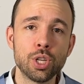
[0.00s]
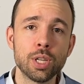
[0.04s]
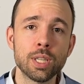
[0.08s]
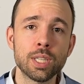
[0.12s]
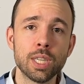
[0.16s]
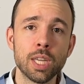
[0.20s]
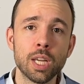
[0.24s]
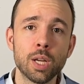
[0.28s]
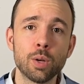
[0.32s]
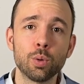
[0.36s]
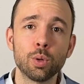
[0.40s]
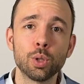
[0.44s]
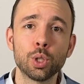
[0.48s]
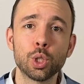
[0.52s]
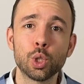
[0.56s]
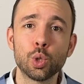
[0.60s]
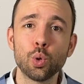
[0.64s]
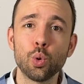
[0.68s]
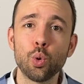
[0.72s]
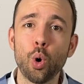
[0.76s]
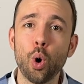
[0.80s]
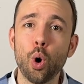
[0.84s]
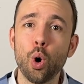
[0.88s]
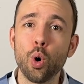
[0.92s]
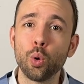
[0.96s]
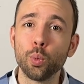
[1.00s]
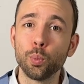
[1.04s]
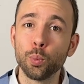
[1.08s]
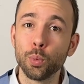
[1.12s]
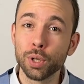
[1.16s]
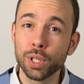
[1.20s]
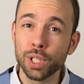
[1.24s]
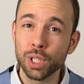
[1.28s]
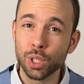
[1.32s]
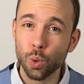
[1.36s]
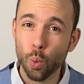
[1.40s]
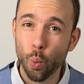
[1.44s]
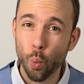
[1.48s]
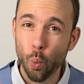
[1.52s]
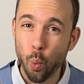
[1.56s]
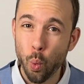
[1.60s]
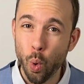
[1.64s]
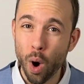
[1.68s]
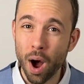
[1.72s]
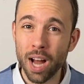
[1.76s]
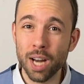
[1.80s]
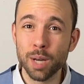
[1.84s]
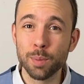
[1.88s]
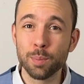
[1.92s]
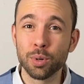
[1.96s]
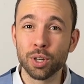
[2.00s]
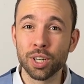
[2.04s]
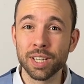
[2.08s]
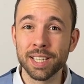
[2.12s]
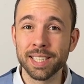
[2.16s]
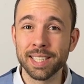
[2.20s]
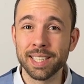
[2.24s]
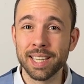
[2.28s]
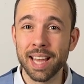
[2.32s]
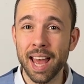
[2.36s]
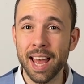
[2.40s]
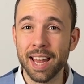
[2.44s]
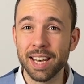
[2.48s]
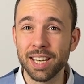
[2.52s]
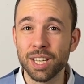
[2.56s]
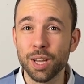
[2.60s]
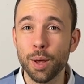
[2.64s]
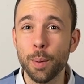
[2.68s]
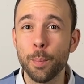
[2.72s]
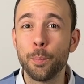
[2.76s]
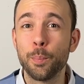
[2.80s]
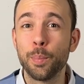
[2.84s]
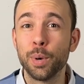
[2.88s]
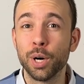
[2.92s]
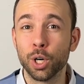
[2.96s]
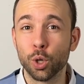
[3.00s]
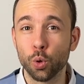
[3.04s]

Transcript: is equal to almost 1% per